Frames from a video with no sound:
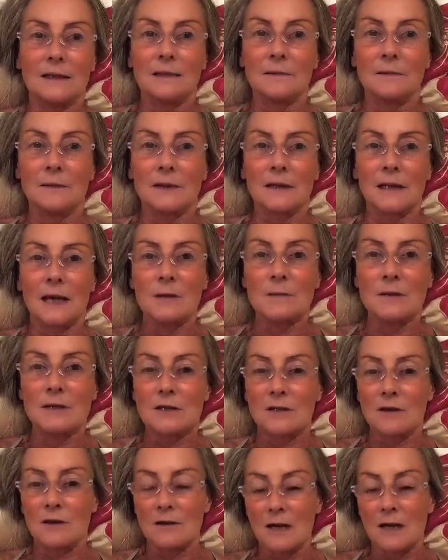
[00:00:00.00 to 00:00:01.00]
But I'm a
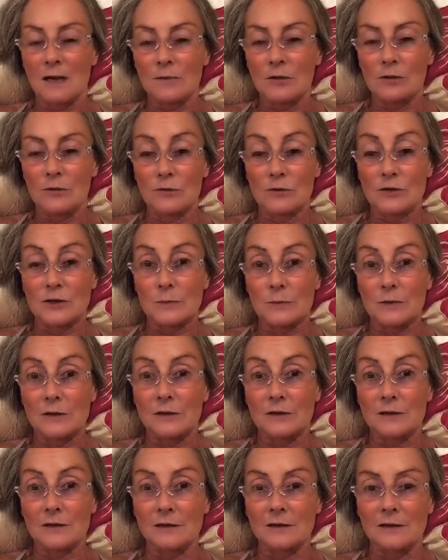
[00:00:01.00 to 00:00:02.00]
dog. I'm a horse
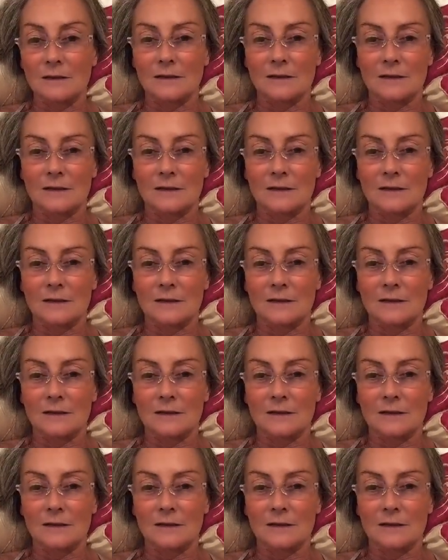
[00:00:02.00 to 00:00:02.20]
person.